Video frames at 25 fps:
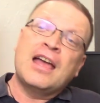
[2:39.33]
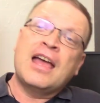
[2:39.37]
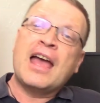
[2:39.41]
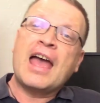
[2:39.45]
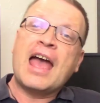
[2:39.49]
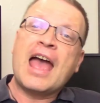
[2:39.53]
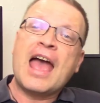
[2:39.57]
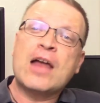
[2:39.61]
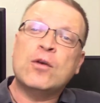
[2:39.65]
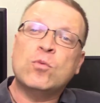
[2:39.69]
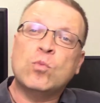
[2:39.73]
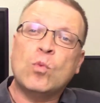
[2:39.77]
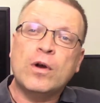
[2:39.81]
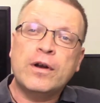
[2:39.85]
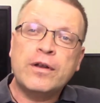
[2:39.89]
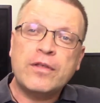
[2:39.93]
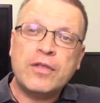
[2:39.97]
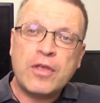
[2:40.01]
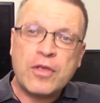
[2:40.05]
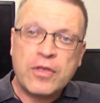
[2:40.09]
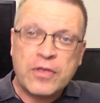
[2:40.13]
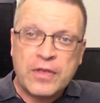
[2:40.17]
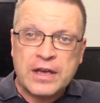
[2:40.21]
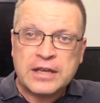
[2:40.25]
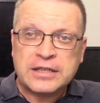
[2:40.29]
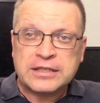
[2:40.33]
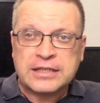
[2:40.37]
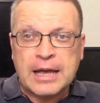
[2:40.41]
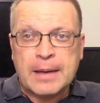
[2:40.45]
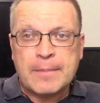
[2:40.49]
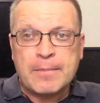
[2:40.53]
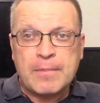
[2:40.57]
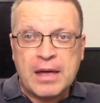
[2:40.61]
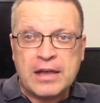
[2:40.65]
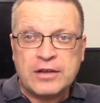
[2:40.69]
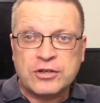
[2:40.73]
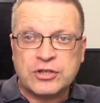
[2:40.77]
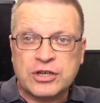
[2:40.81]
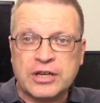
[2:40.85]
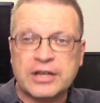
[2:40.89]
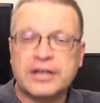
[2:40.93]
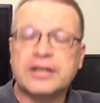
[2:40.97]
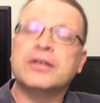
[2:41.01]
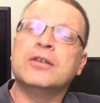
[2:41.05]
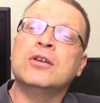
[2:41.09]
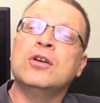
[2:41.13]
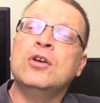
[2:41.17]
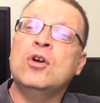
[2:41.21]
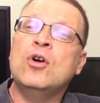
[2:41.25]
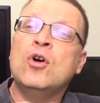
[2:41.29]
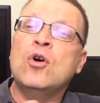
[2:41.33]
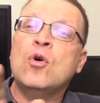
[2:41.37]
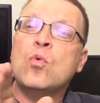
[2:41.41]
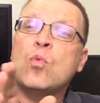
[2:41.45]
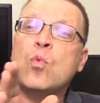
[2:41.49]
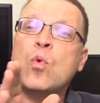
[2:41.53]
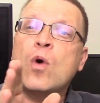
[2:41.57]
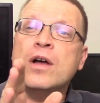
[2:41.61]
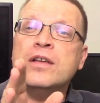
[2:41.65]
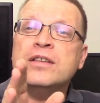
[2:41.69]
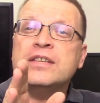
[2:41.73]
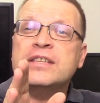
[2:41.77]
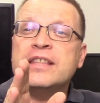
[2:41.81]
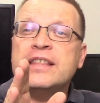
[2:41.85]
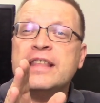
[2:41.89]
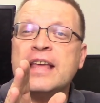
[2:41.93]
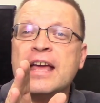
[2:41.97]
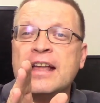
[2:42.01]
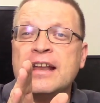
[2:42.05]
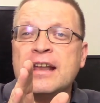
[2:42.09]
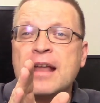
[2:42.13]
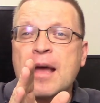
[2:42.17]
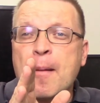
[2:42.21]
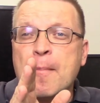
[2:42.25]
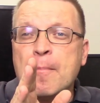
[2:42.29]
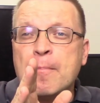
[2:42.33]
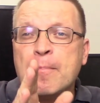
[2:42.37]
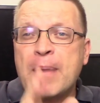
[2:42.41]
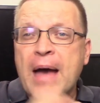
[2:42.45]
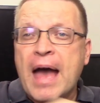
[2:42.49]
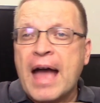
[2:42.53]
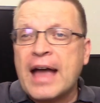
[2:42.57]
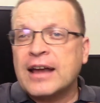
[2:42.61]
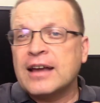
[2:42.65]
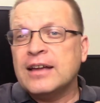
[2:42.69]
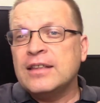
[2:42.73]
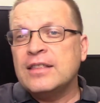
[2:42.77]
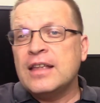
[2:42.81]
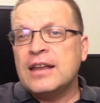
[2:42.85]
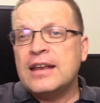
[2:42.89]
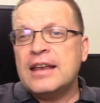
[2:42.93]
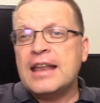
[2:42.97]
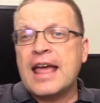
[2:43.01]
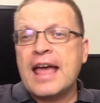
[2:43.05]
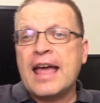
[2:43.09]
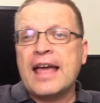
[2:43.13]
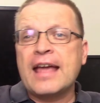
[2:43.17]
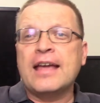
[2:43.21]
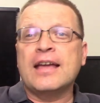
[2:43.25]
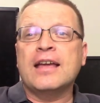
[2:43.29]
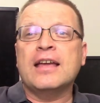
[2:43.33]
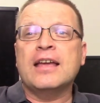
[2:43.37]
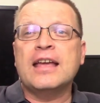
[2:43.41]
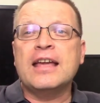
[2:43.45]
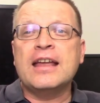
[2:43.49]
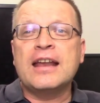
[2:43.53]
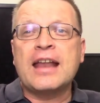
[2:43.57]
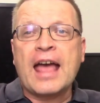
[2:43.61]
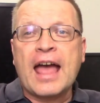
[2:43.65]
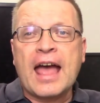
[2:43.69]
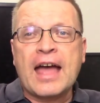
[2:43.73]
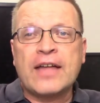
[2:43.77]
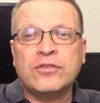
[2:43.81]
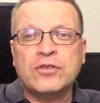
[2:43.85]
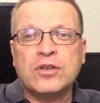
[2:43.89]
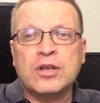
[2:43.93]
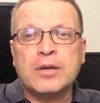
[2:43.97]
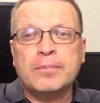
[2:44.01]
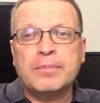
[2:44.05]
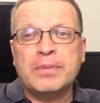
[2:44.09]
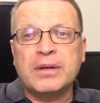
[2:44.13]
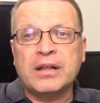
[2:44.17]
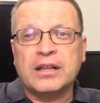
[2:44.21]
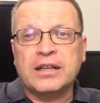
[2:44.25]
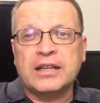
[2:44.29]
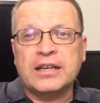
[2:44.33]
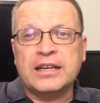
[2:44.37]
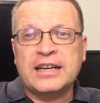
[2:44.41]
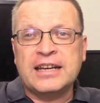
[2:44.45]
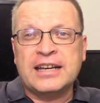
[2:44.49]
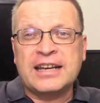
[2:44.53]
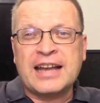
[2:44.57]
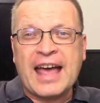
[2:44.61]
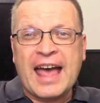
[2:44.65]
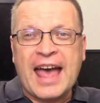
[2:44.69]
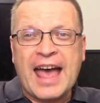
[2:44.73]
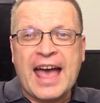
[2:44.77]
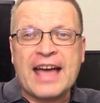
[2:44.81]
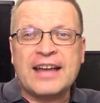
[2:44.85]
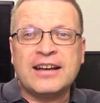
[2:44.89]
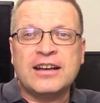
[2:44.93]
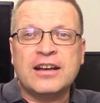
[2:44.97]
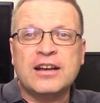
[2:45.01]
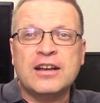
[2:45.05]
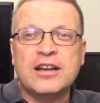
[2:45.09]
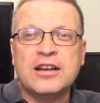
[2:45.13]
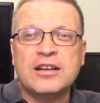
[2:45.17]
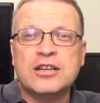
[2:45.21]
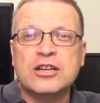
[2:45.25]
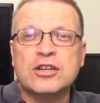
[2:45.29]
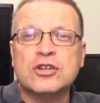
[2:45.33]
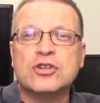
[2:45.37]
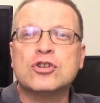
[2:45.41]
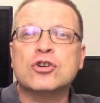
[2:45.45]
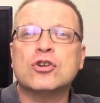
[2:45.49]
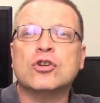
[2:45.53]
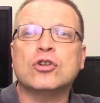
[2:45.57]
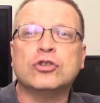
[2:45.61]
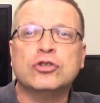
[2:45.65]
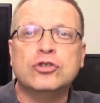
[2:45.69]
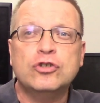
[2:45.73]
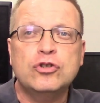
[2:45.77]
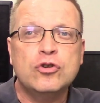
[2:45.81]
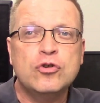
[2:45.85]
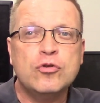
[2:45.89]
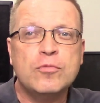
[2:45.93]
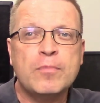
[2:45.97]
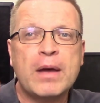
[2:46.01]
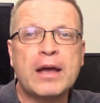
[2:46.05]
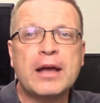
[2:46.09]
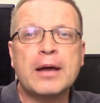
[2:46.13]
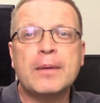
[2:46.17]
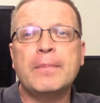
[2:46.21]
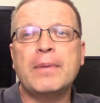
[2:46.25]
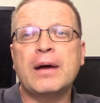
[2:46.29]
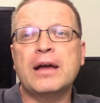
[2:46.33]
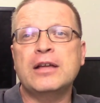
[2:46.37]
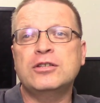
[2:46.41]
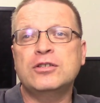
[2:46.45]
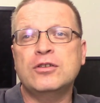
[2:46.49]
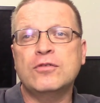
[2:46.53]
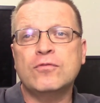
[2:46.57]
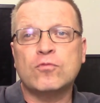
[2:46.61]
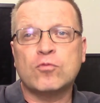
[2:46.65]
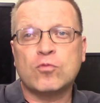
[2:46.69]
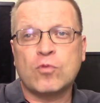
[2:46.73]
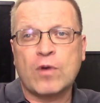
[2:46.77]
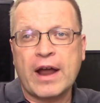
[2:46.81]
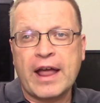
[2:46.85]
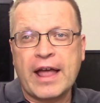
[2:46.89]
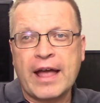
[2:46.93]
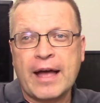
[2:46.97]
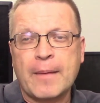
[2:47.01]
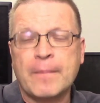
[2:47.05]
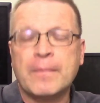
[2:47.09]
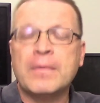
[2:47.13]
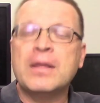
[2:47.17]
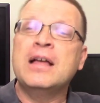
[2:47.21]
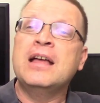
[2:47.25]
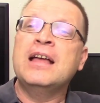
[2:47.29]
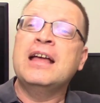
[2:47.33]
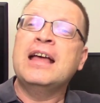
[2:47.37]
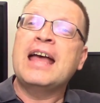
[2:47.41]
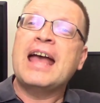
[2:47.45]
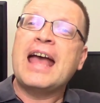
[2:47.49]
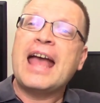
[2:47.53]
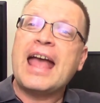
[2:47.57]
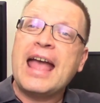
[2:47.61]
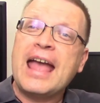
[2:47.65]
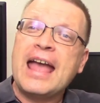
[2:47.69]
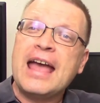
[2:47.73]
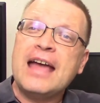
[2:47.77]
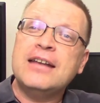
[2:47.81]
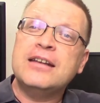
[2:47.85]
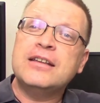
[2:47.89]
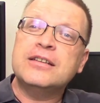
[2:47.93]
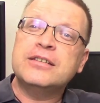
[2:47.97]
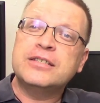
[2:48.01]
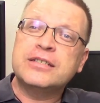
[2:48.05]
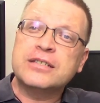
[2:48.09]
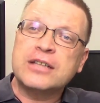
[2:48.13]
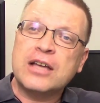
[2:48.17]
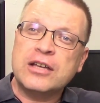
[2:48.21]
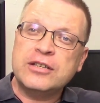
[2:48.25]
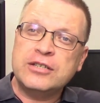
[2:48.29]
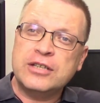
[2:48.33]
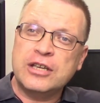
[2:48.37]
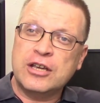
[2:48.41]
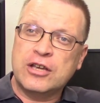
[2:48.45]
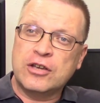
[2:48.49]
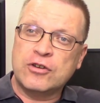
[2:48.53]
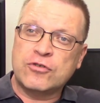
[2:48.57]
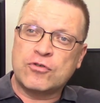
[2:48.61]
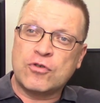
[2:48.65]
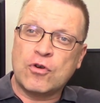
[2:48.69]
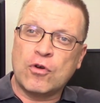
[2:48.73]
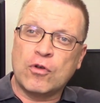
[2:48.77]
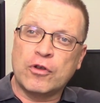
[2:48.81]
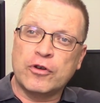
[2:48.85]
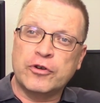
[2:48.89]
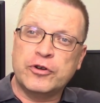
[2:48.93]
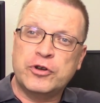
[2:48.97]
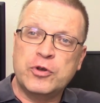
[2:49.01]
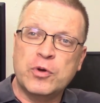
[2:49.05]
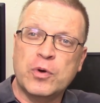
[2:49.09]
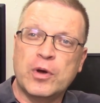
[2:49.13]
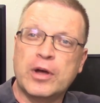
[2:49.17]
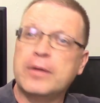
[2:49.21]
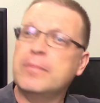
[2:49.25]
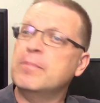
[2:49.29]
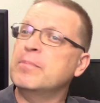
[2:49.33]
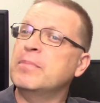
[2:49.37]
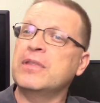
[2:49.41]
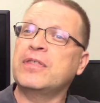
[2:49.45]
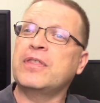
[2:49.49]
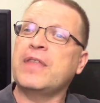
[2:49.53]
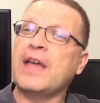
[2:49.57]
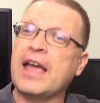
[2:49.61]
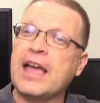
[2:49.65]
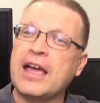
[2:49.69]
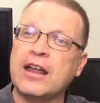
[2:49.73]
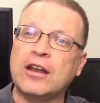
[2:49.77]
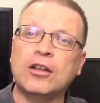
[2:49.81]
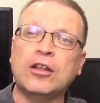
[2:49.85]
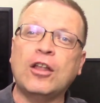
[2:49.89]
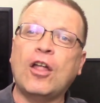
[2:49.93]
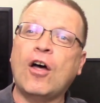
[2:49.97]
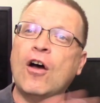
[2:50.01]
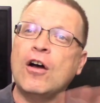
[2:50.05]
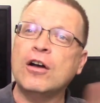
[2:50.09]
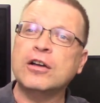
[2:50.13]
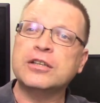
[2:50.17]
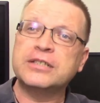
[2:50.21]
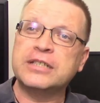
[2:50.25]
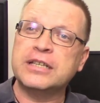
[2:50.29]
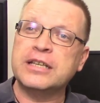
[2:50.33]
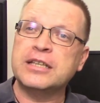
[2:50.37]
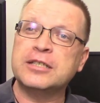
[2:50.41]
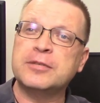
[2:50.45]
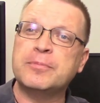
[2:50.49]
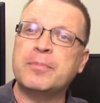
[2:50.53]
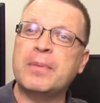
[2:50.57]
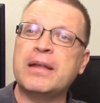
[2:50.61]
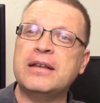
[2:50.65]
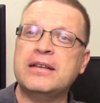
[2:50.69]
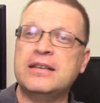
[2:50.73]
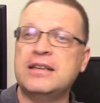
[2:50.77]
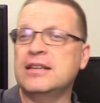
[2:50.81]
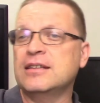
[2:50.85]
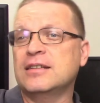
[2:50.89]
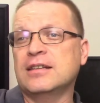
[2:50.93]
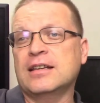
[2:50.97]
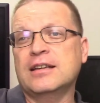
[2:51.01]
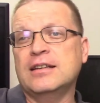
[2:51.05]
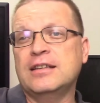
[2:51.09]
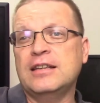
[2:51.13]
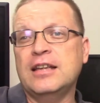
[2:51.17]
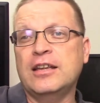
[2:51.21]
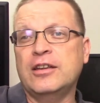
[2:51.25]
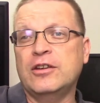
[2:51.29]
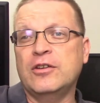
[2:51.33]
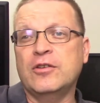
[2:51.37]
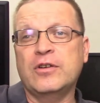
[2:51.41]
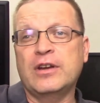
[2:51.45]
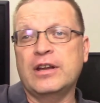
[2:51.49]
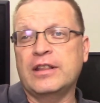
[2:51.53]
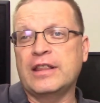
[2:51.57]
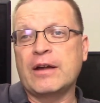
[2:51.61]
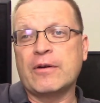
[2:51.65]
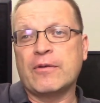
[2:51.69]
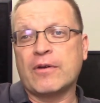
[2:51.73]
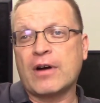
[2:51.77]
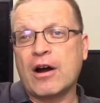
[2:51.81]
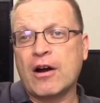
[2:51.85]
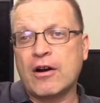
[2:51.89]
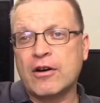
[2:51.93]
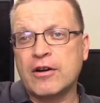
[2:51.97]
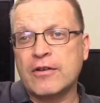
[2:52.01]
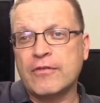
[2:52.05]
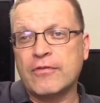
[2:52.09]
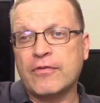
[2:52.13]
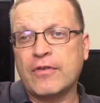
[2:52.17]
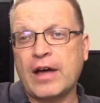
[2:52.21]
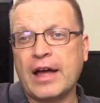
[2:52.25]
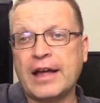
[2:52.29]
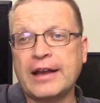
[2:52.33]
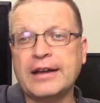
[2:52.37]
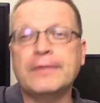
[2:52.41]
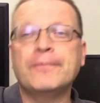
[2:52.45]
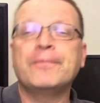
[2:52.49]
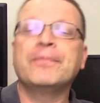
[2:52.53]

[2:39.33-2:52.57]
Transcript: And one of the things I mentioned was that back in the day, it had the ability to add an additional 2 megabytes of RAM and a SCSI controller to it, but they had long since been discontinued and they were hard to find.